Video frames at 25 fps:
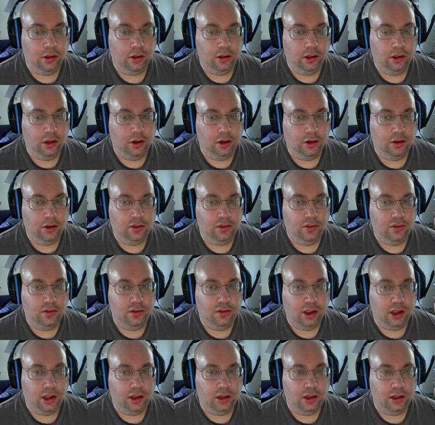could
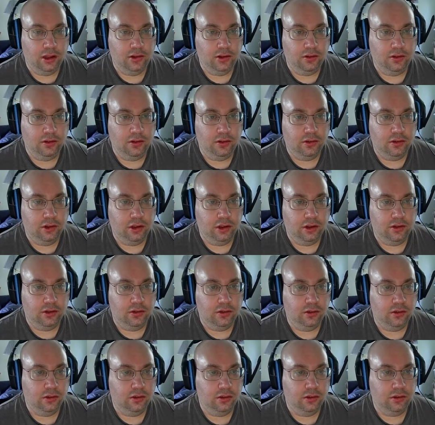sell it.
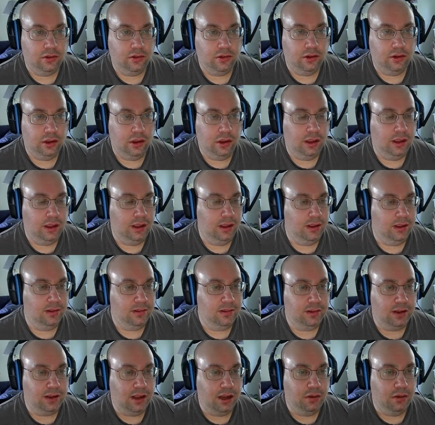It's
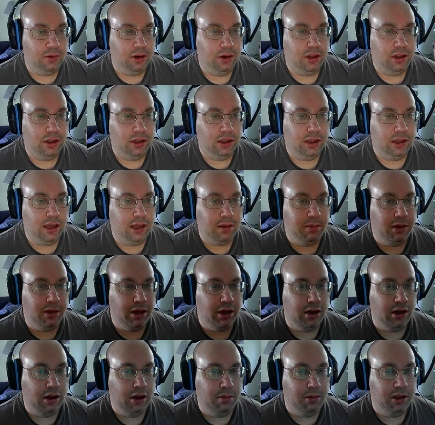kind of weird that you can't pick
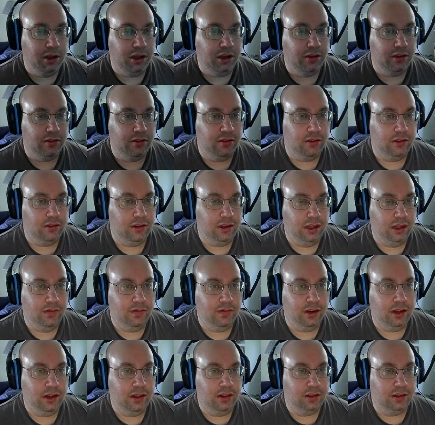it up, because
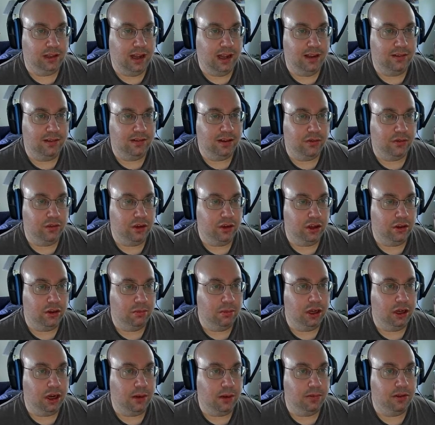even in the last level you could
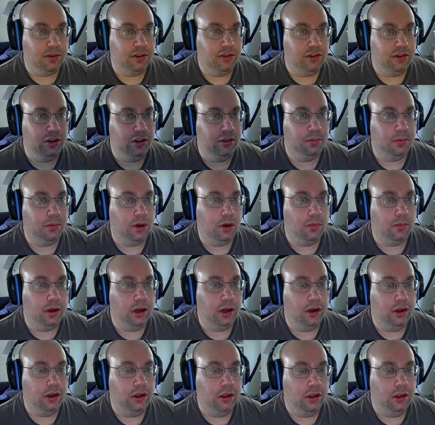pick up the cheese ball one.
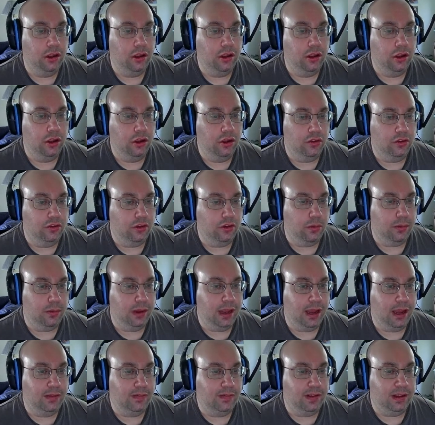So we
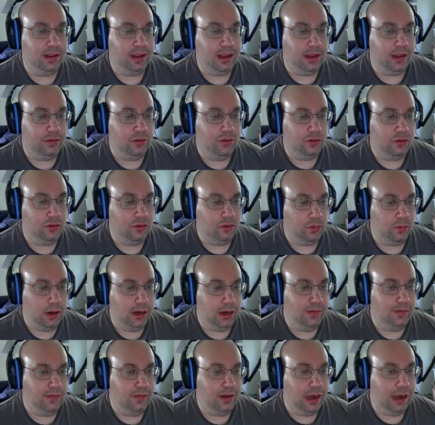have to get
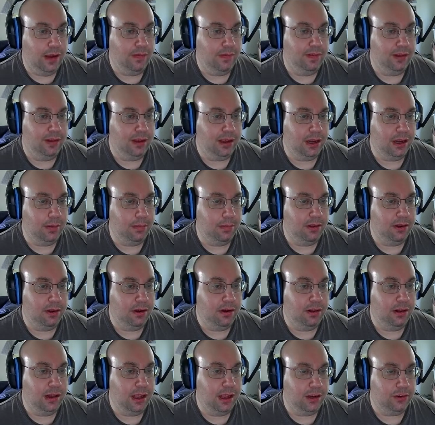25 to get up to
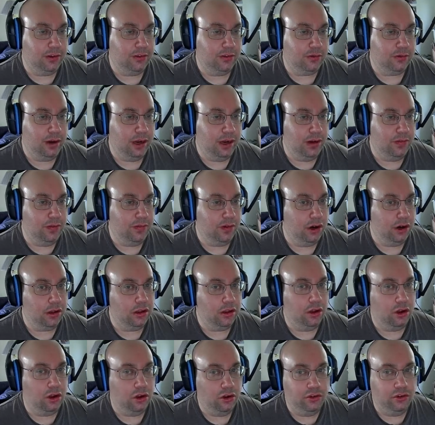the next grade of
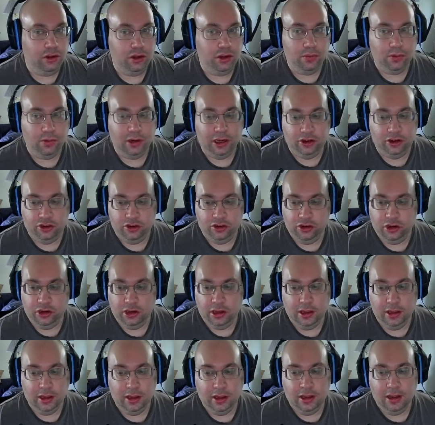archaeology, which
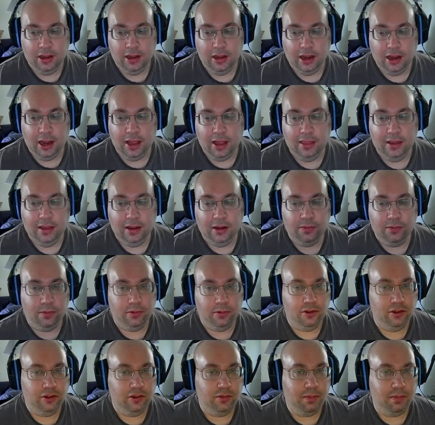I think
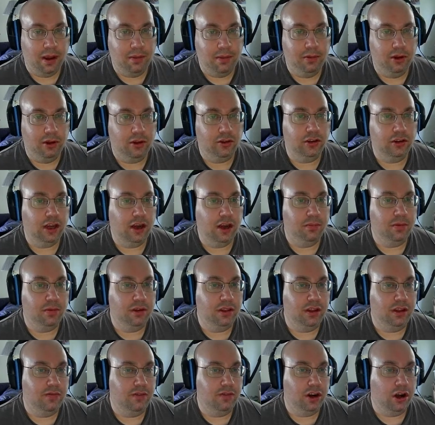just by building up with
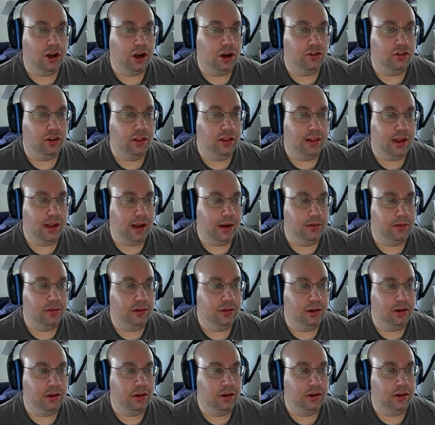even 100,000,